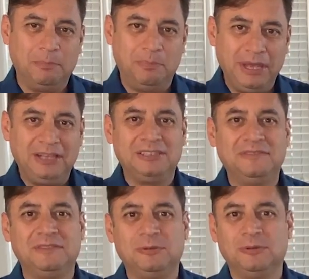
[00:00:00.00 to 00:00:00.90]
big
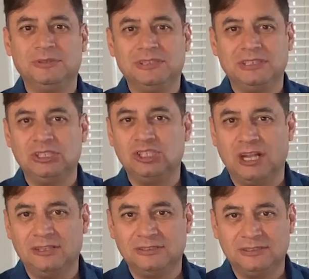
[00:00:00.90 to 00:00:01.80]
difficulties and
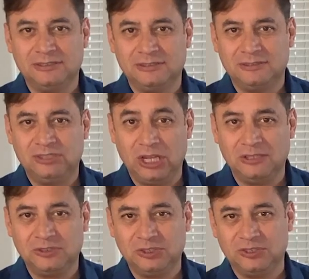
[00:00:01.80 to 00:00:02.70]
challenges
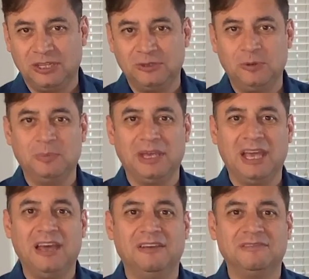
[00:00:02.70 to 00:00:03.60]
that you may
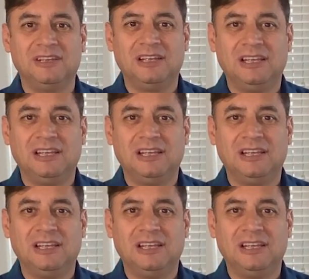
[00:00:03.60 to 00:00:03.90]
have,